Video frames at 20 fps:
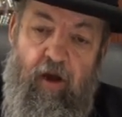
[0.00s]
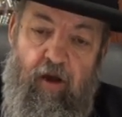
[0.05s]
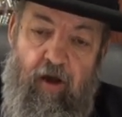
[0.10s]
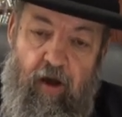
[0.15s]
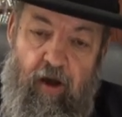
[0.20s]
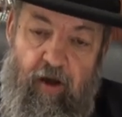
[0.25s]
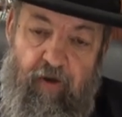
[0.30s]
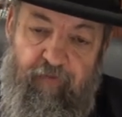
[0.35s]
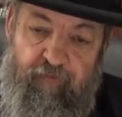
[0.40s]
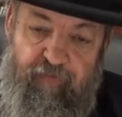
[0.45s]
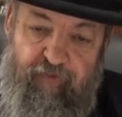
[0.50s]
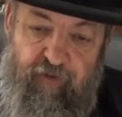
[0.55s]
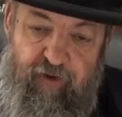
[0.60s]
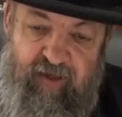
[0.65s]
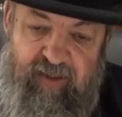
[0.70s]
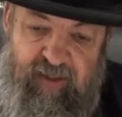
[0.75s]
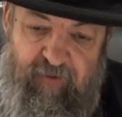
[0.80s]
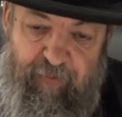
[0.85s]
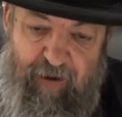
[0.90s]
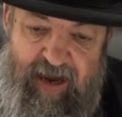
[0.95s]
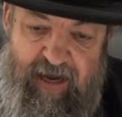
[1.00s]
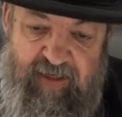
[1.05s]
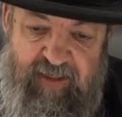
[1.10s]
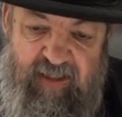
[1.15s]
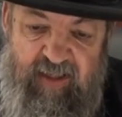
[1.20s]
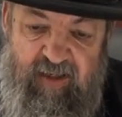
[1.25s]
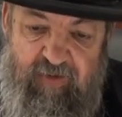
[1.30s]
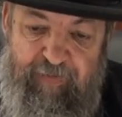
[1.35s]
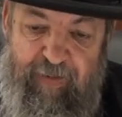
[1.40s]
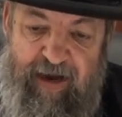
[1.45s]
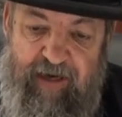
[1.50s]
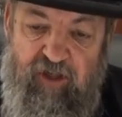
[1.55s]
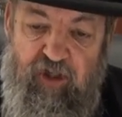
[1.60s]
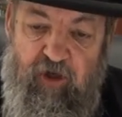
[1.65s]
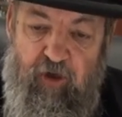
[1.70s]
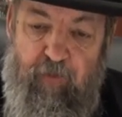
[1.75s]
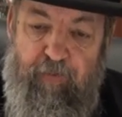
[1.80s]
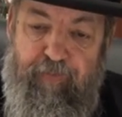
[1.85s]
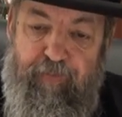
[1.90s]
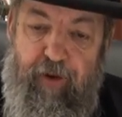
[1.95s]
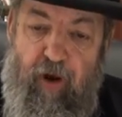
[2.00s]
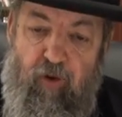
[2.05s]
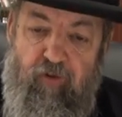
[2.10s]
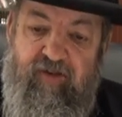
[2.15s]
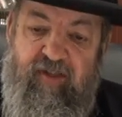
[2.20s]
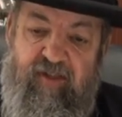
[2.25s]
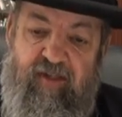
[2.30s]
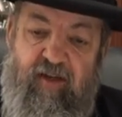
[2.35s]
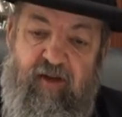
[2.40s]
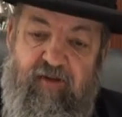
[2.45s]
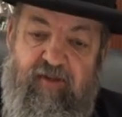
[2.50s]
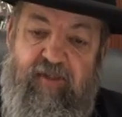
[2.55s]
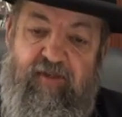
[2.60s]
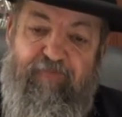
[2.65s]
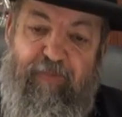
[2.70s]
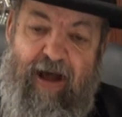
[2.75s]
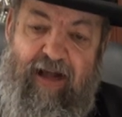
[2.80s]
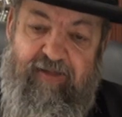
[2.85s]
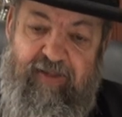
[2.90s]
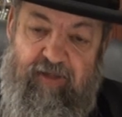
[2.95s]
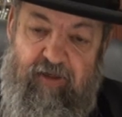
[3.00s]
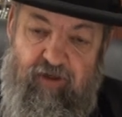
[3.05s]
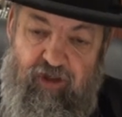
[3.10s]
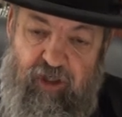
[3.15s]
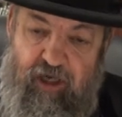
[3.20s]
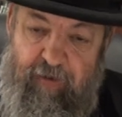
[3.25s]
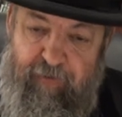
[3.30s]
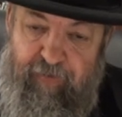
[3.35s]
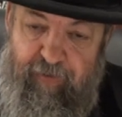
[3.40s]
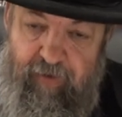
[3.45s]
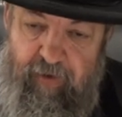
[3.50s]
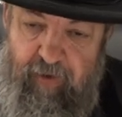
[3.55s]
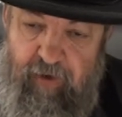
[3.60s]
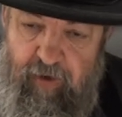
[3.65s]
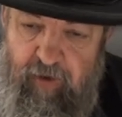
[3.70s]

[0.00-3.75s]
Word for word: uh, first by a special postal sponsorship,